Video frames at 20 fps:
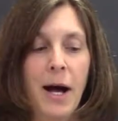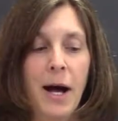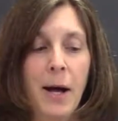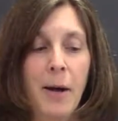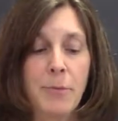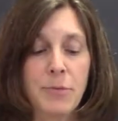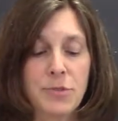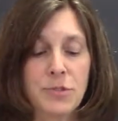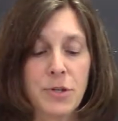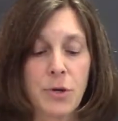
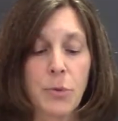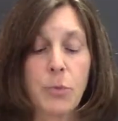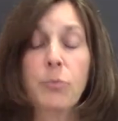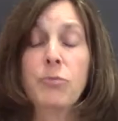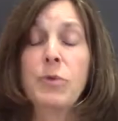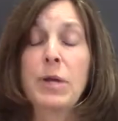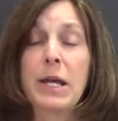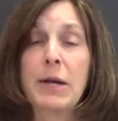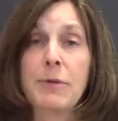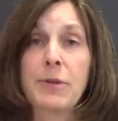So
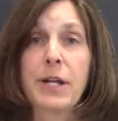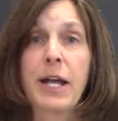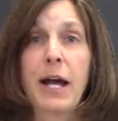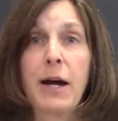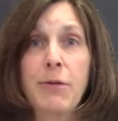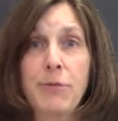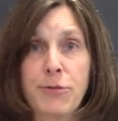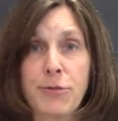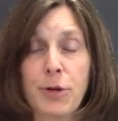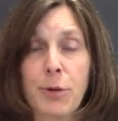being able to
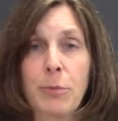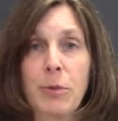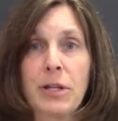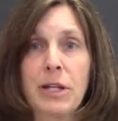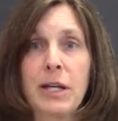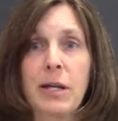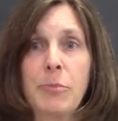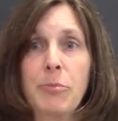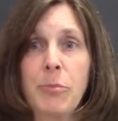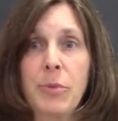count
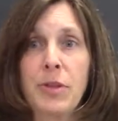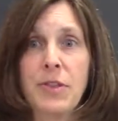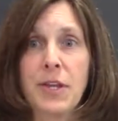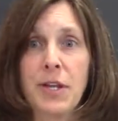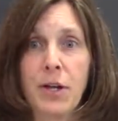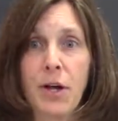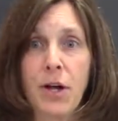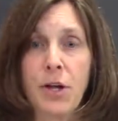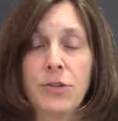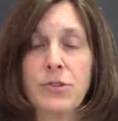verbally, but then
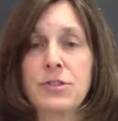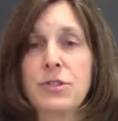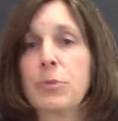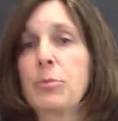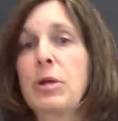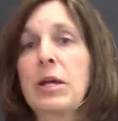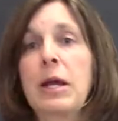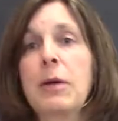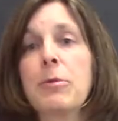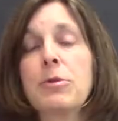also
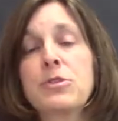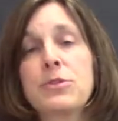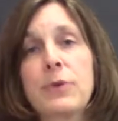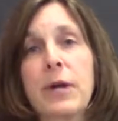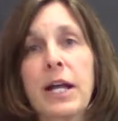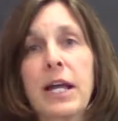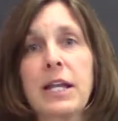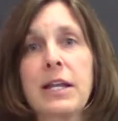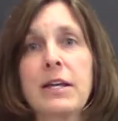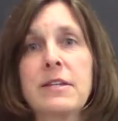being able to
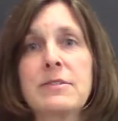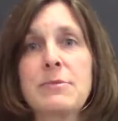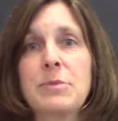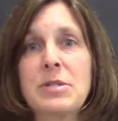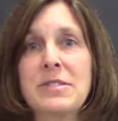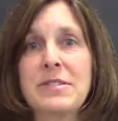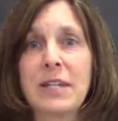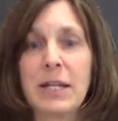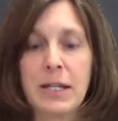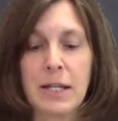recognize
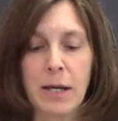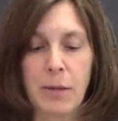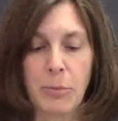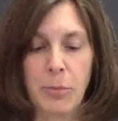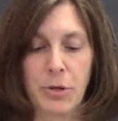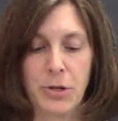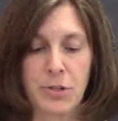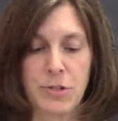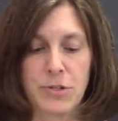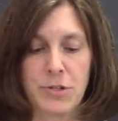missing
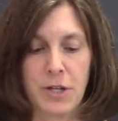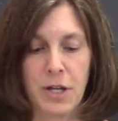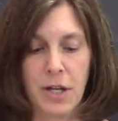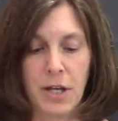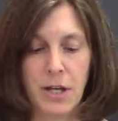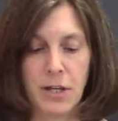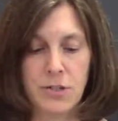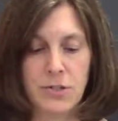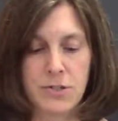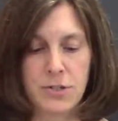numbers.
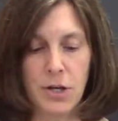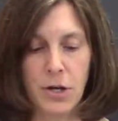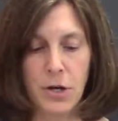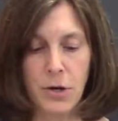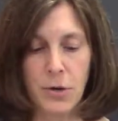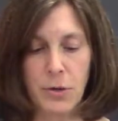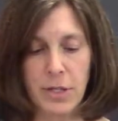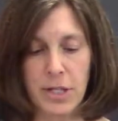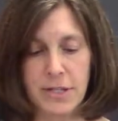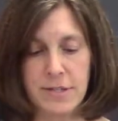
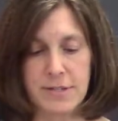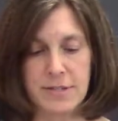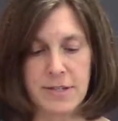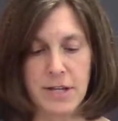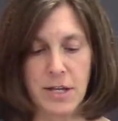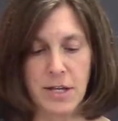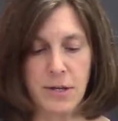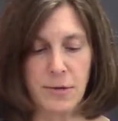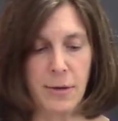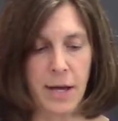So let's
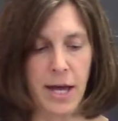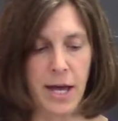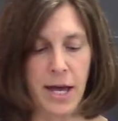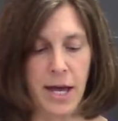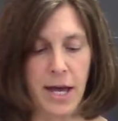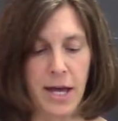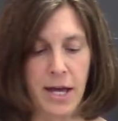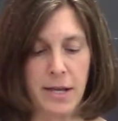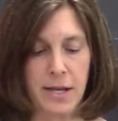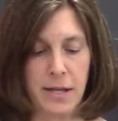say you
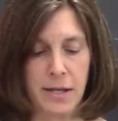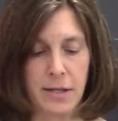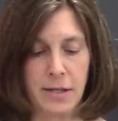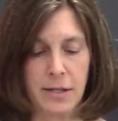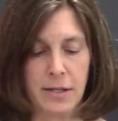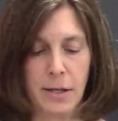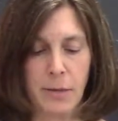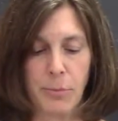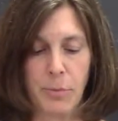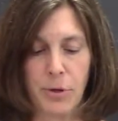had
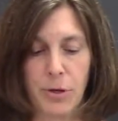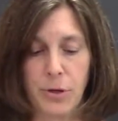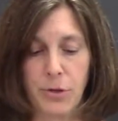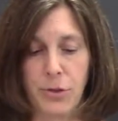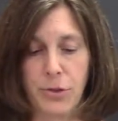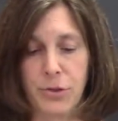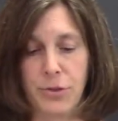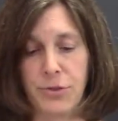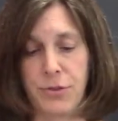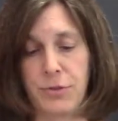
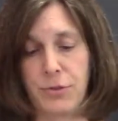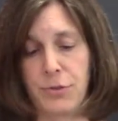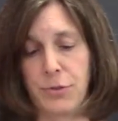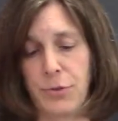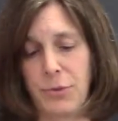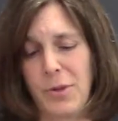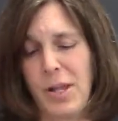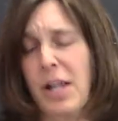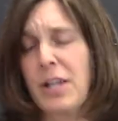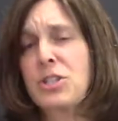
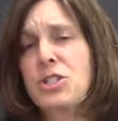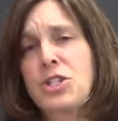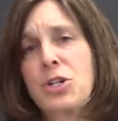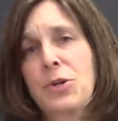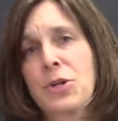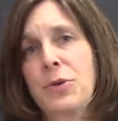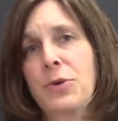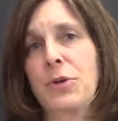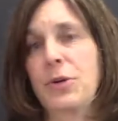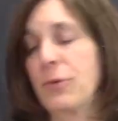I'll show
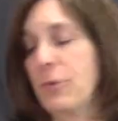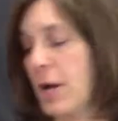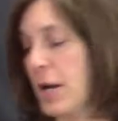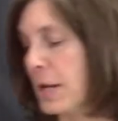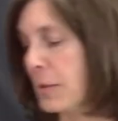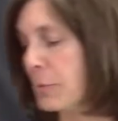you on a writing